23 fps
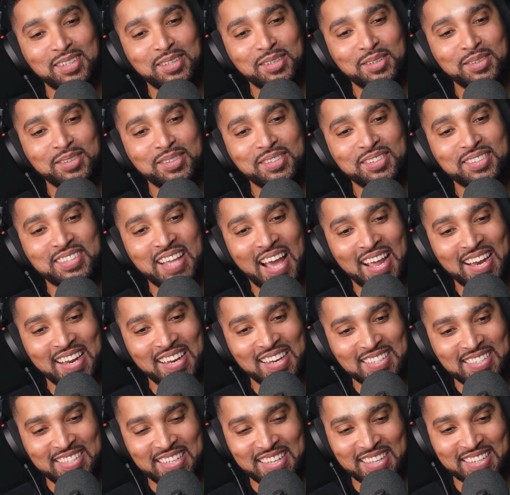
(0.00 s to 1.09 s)
so use
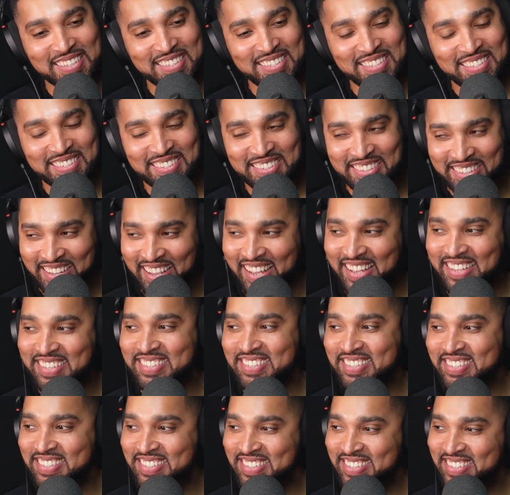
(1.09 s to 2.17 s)
analytics. Yes. So I looked at the